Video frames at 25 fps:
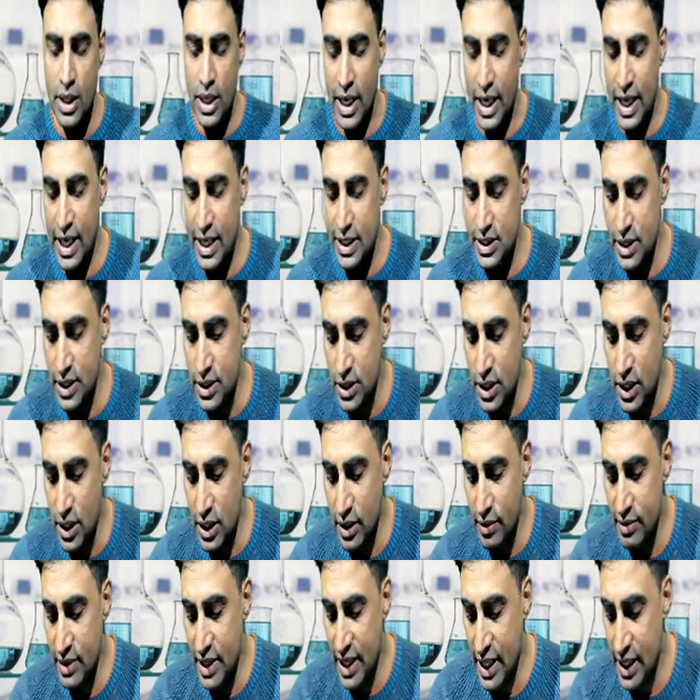As a result
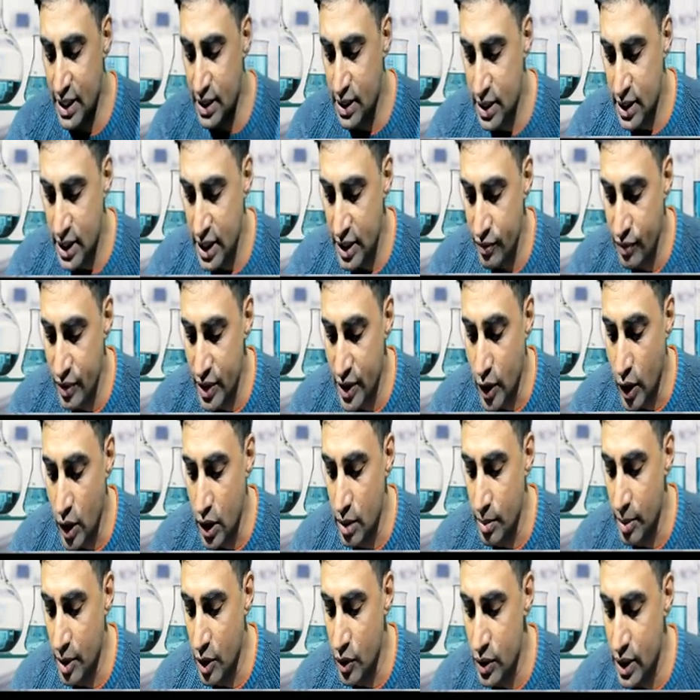of that, if we talk
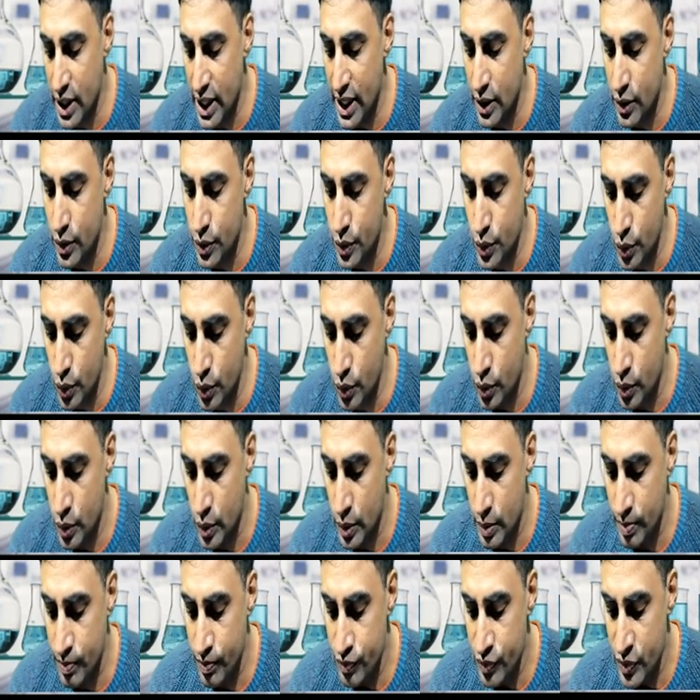about
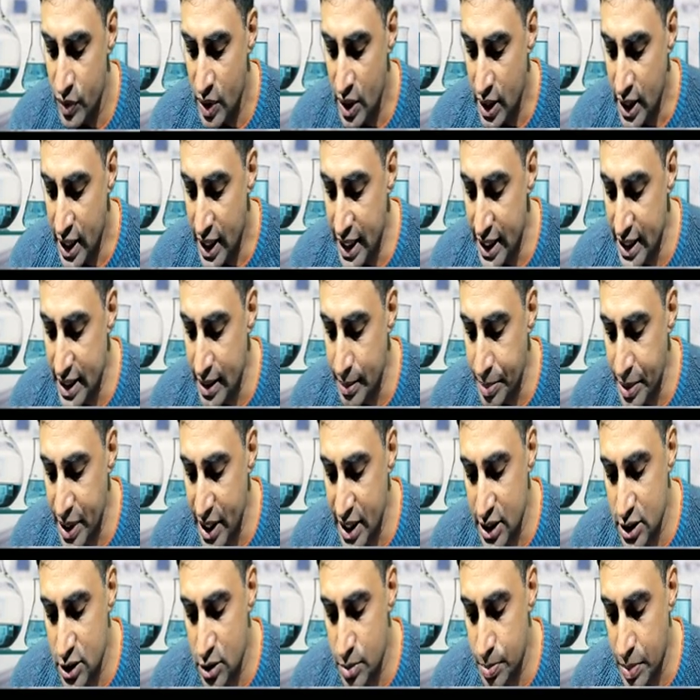NO2, it
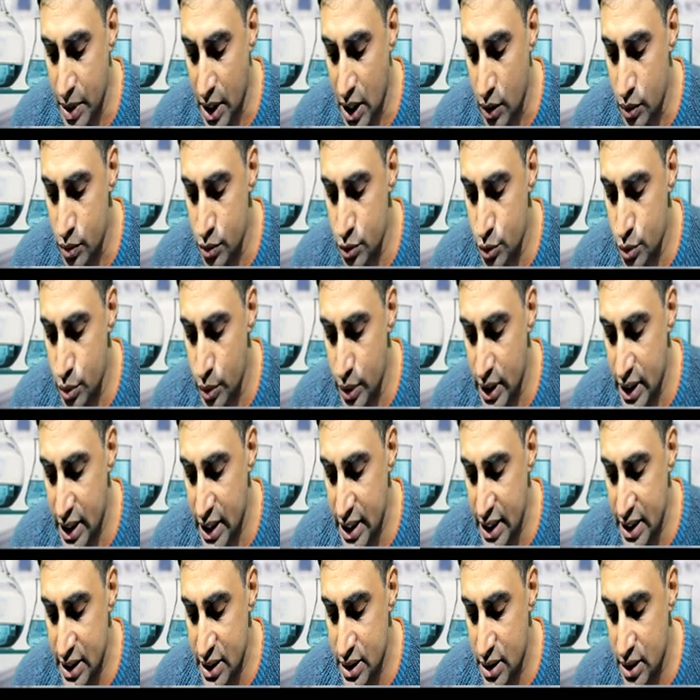appears brown. So it
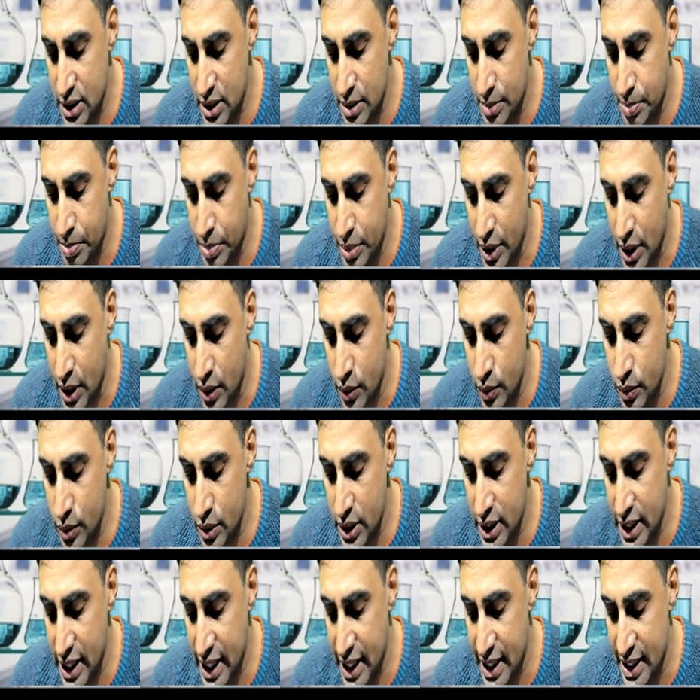is the brown
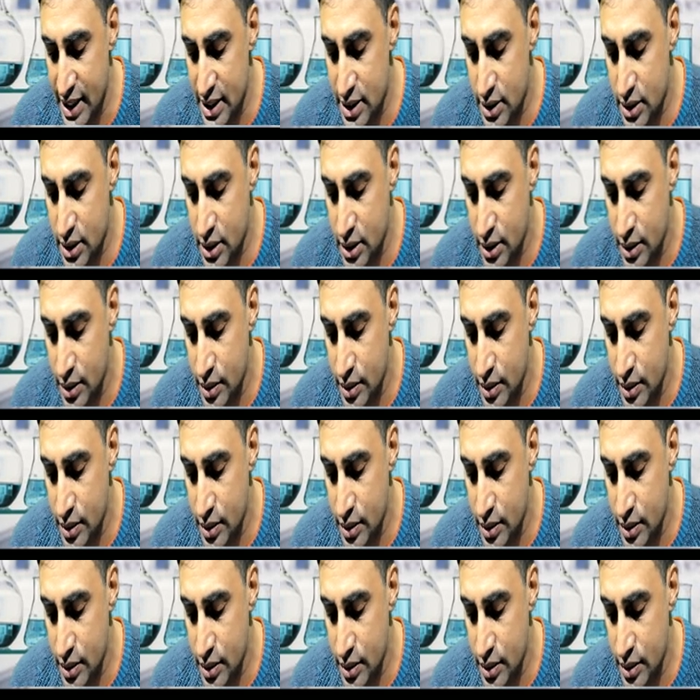gas.